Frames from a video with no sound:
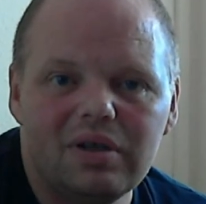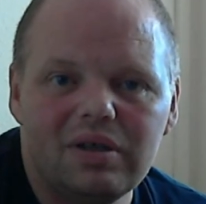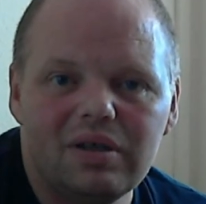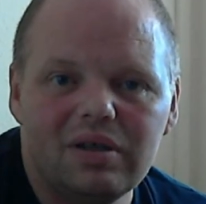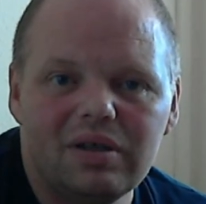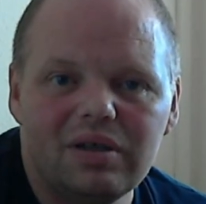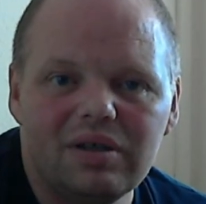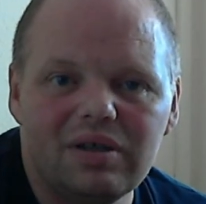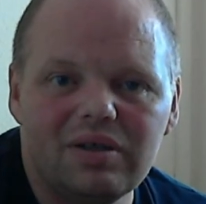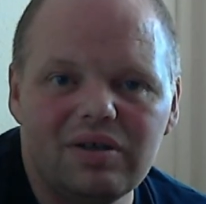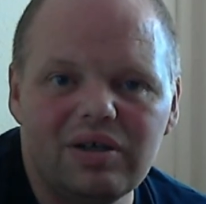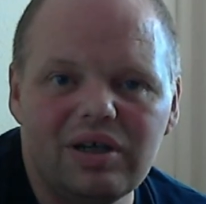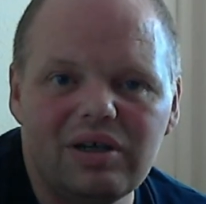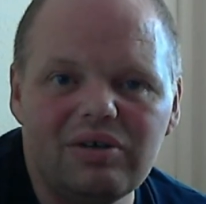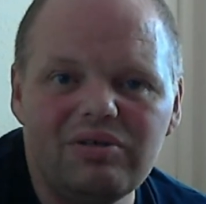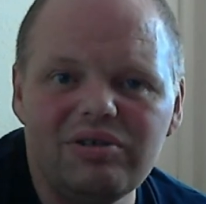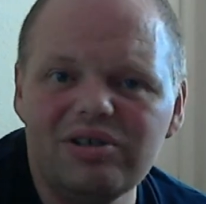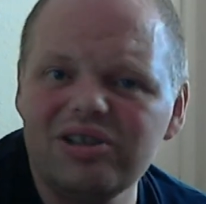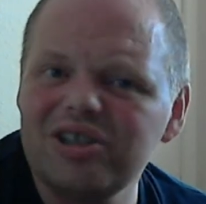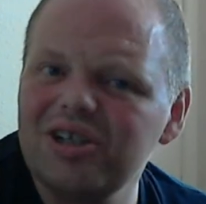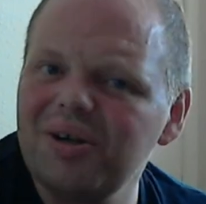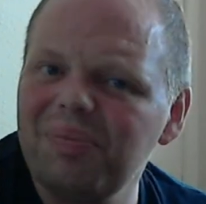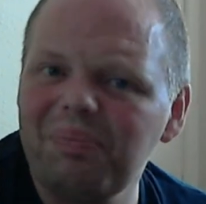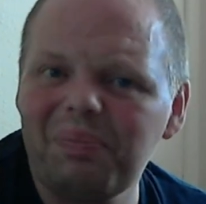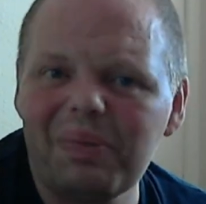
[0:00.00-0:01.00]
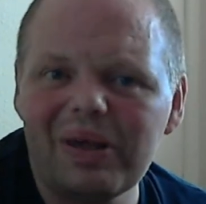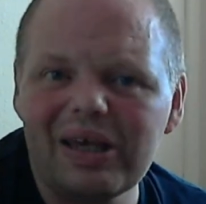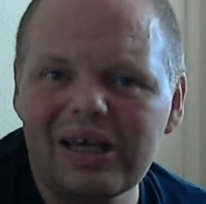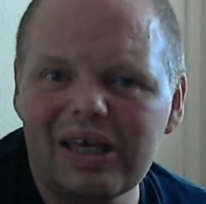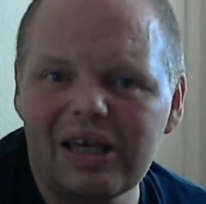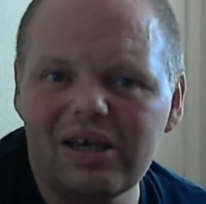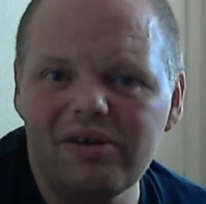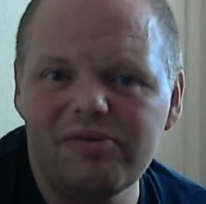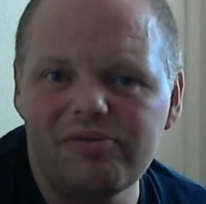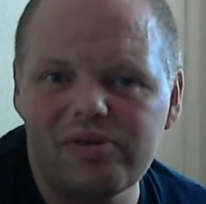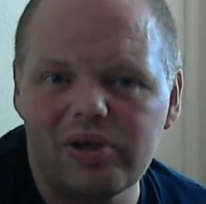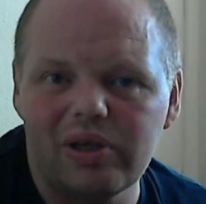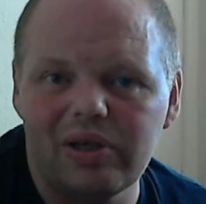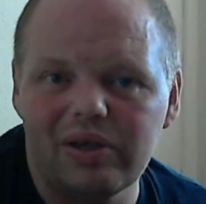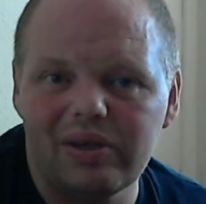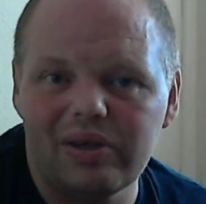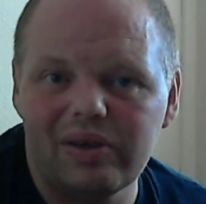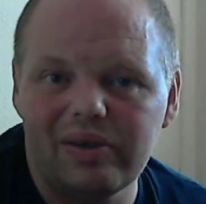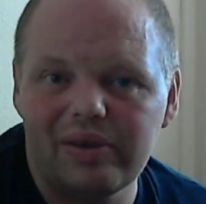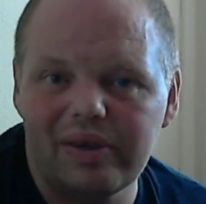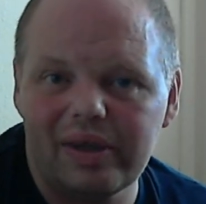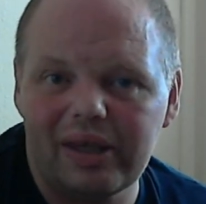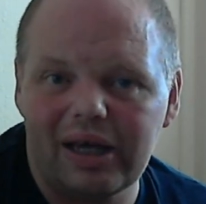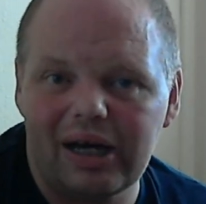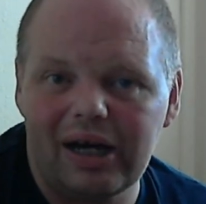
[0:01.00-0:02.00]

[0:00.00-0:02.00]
You should be given that.